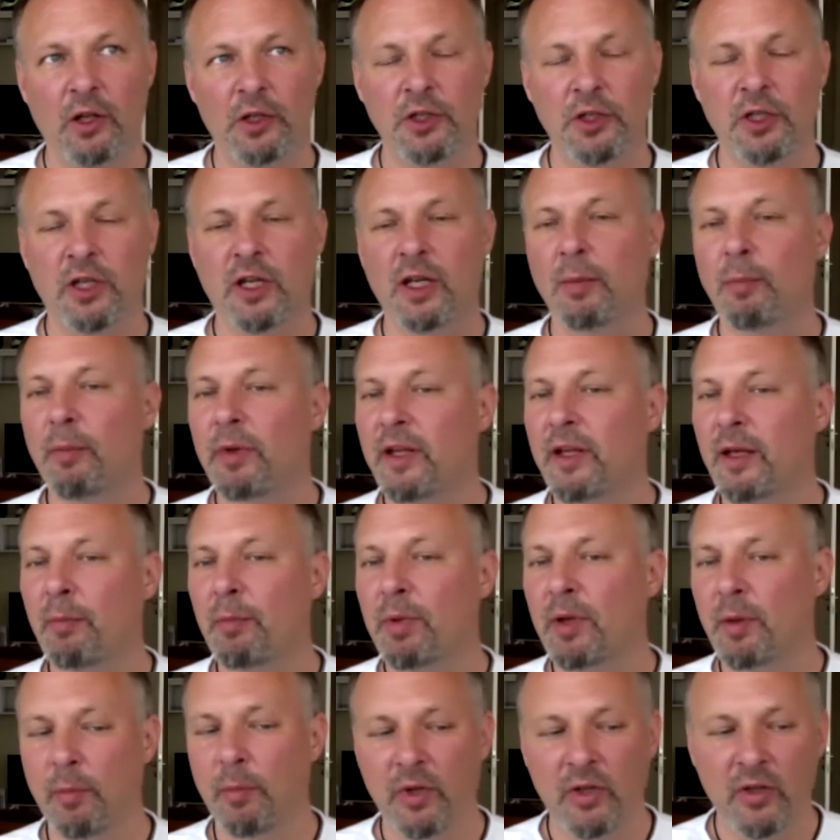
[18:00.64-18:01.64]
can be
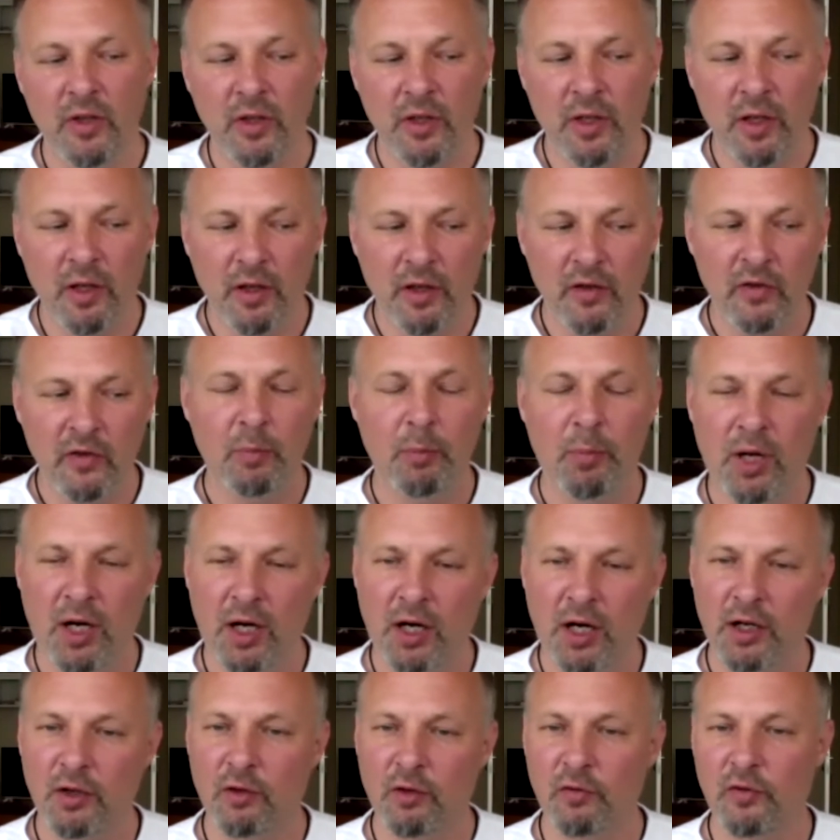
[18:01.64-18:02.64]
implemented in this
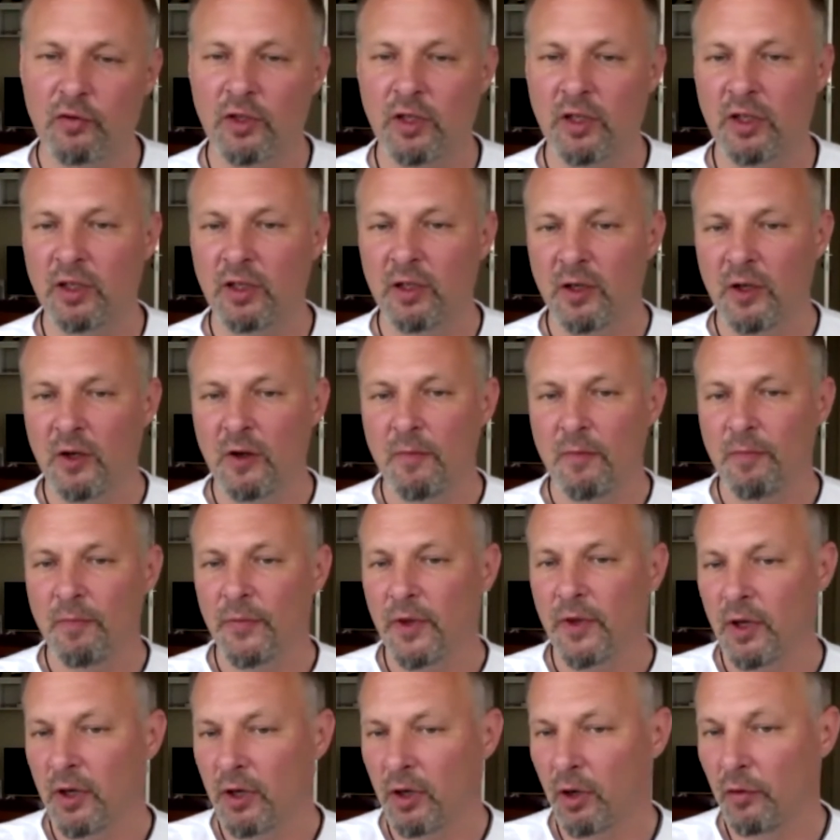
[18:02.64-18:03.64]
part of the
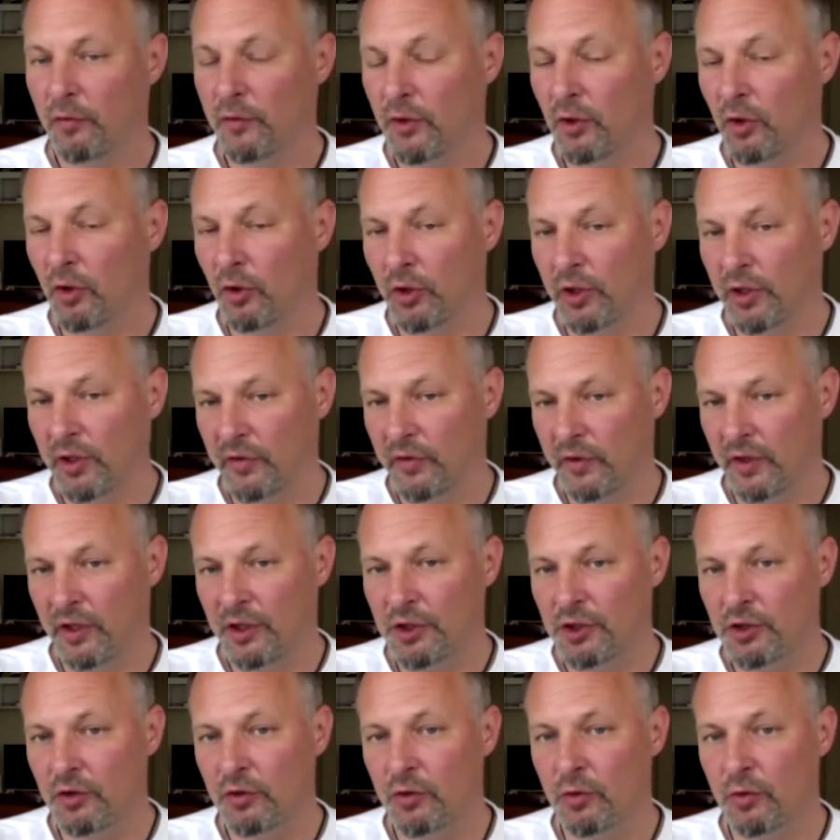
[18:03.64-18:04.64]

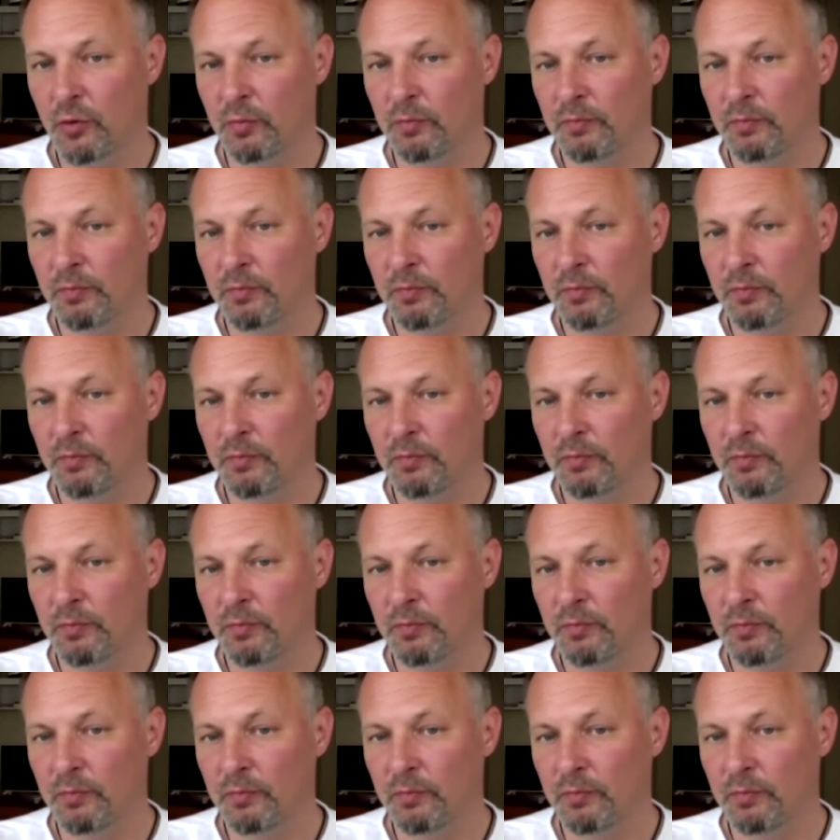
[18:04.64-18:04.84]
organization too.